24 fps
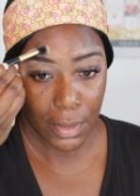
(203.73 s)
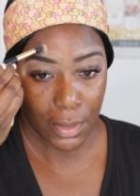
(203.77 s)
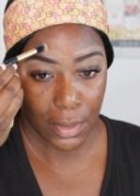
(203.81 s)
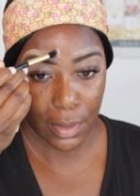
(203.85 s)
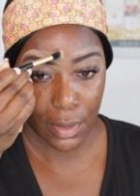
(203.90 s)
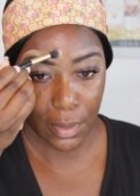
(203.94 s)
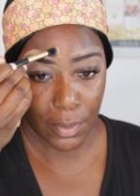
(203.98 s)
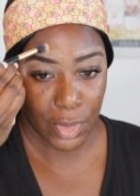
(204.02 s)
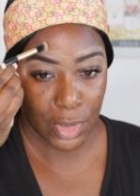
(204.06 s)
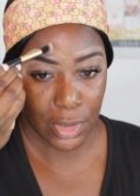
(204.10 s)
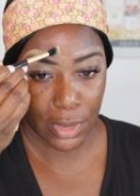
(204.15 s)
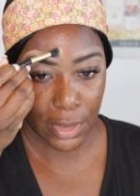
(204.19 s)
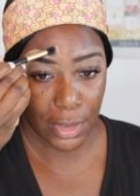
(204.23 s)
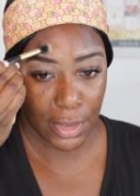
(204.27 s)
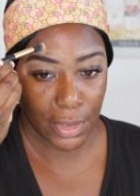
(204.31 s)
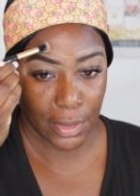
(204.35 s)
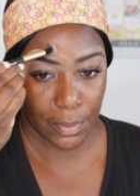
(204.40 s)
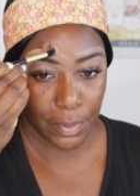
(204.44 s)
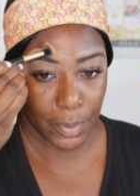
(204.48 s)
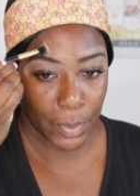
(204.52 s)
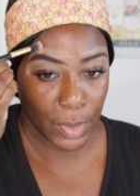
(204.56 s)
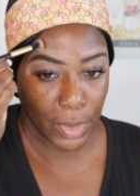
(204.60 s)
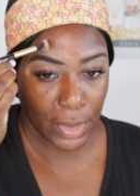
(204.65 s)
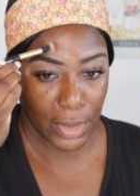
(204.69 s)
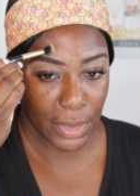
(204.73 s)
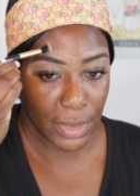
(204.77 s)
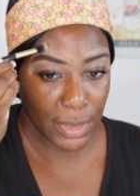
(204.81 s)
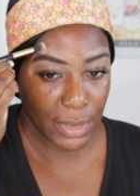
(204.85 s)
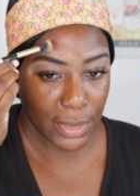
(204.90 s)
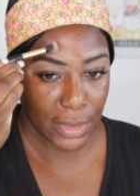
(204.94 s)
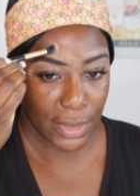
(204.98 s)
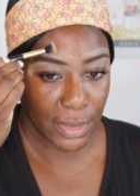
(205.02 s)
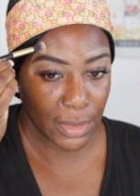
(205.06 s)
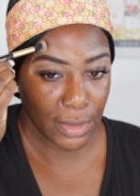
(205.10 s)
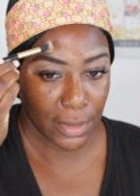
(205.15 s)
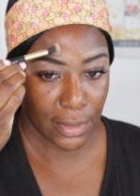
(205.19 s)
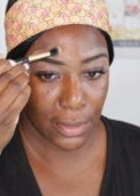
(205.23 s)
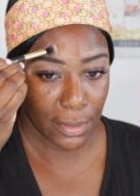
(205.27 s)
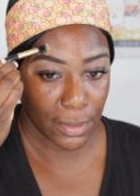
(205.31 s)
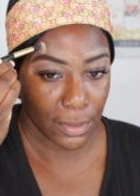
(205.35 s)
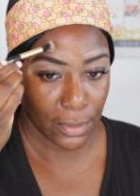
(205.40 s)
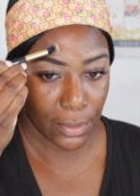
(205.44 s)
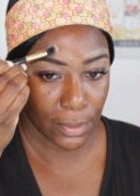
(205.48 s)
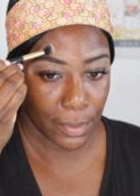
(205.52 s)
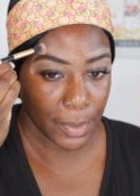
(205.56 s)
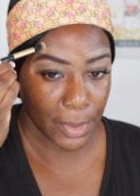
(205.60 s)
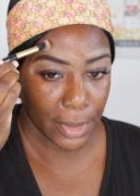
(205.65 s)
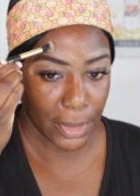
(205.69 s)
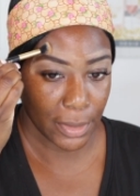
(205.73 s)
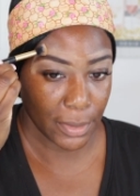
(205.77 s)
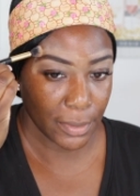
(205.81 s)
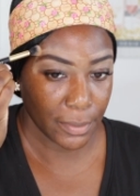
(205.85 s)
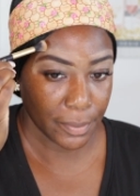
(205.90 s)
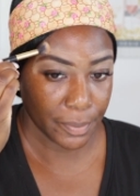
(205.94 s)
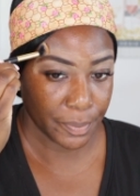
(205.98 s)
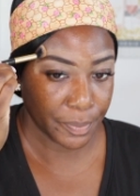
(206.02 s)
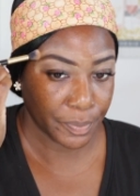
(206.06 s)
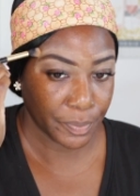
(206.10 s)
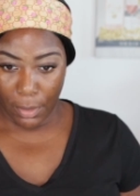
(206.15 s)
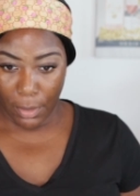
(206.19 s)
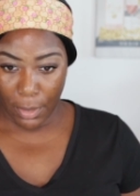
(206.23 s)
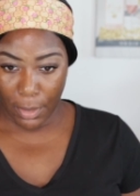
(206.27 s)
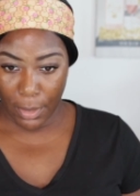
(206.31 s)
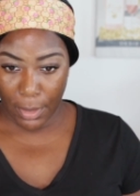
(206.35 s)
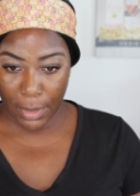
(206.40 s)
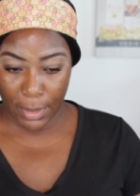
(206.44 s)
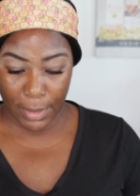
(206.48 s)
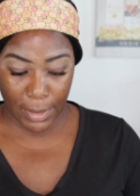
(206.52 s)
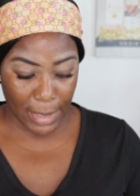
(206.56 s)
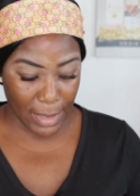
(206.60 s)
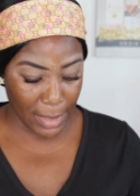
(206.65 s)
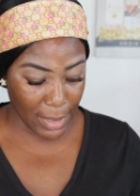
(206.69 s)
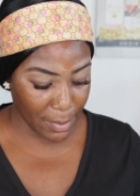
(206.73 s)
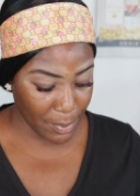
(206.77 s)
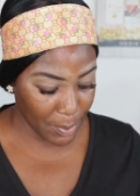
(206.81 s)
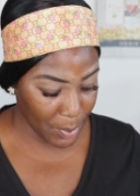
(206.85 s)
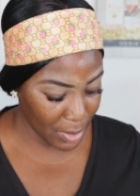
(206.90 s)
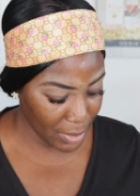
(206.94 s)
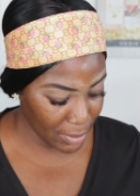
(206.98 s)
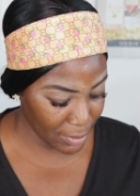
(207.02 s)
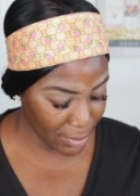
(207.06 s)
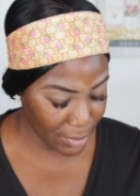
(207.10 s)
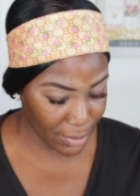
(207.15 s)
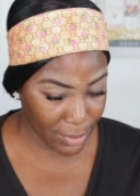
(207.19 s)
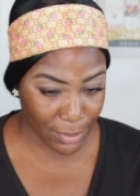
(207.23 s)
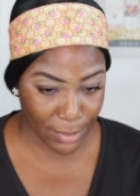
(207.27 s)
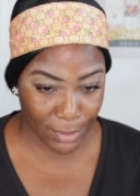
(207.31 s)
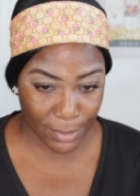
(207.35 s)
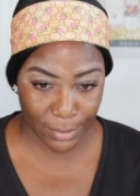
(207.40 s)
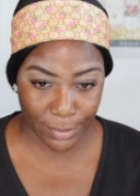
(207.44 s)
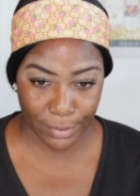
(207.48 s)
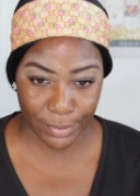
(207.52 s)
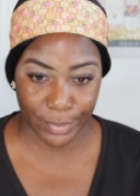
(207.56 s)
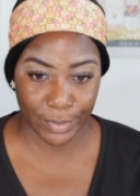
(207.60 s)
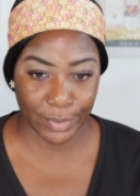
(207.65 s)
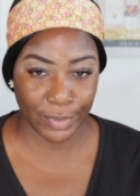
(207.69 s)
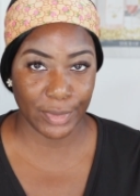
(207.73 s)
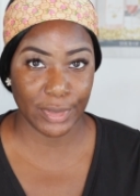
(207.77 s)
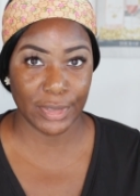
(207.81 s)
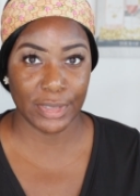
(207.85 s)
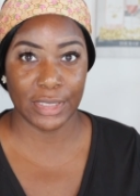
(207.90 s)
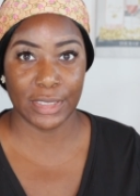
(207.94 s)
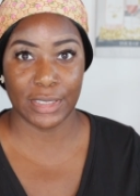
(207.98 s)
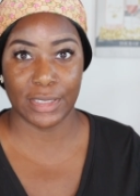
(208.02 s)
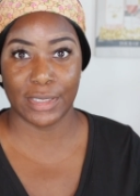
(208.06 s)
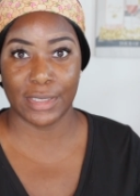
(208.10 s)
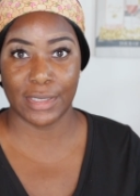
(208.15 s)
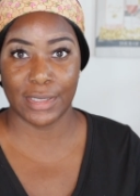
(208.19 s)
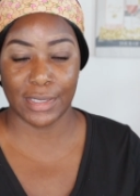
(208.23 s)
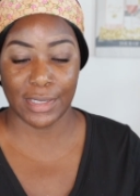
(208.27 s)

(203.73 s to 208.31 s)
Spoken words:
And I'm just gonna blend this in a little bit. Now that pencil, I'm